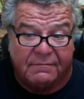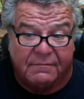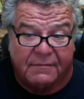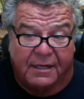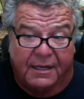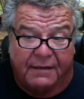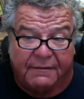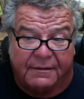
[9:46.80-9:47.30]

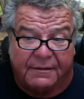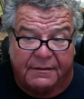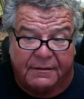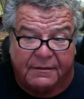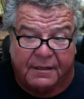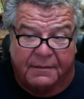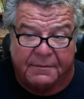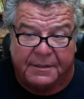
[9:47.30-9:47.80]
I haven't.
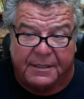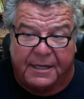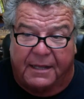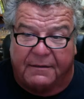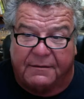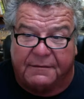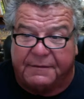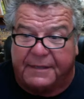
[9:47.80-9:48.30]
I mean, I
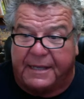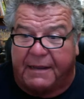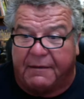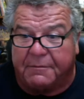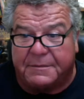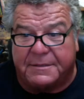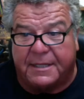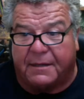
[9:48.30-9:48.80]
don't know if they have
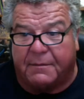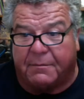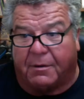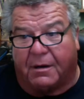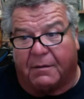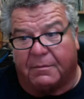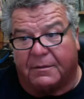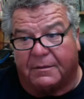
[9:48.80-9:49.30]
them in Santa
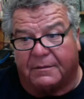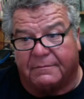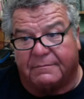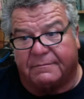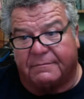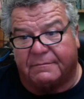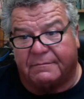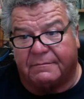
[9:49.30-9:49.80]
Barbara,
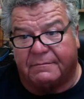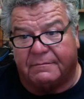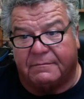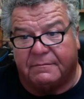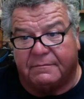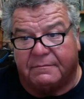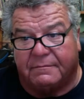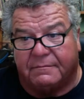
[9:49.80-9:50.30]

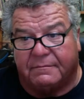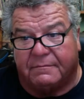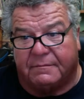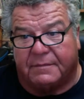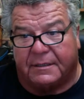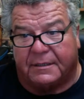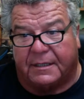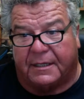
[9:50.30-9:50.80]

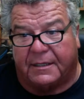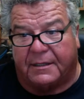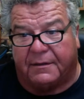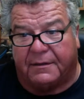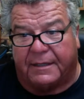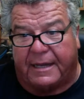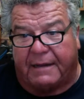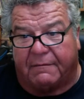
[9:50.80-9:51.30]
but I know
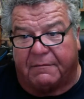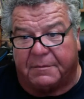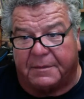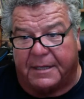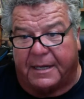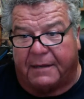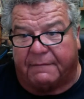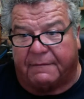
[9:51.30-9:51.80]
they have them
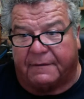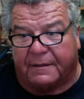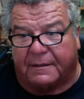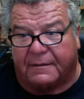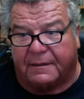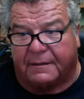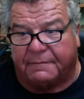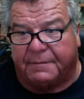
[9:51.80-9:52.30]
in Avila.
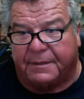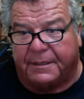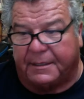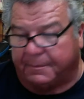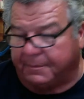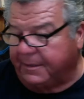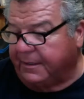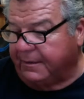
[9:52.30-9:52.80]
I've been
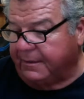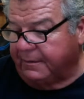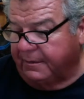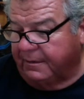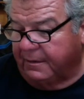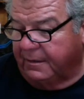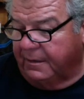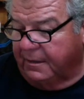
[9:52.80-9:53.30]
up there
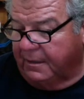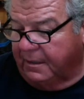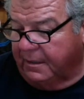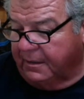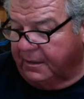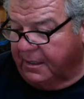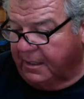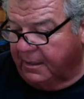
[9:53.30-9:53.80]

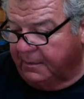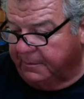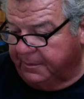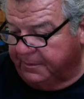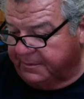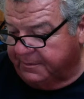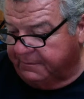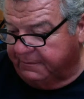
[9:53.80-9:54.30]
on
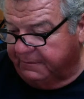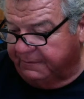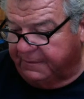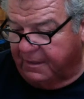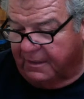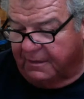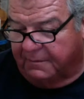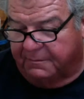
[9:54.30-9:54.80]
combos and we've
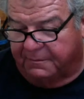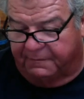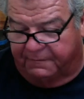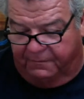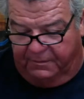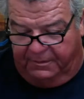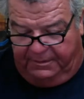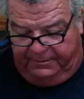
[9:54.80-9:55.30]
caught them
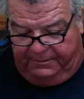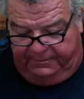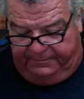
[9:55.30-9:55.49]
before.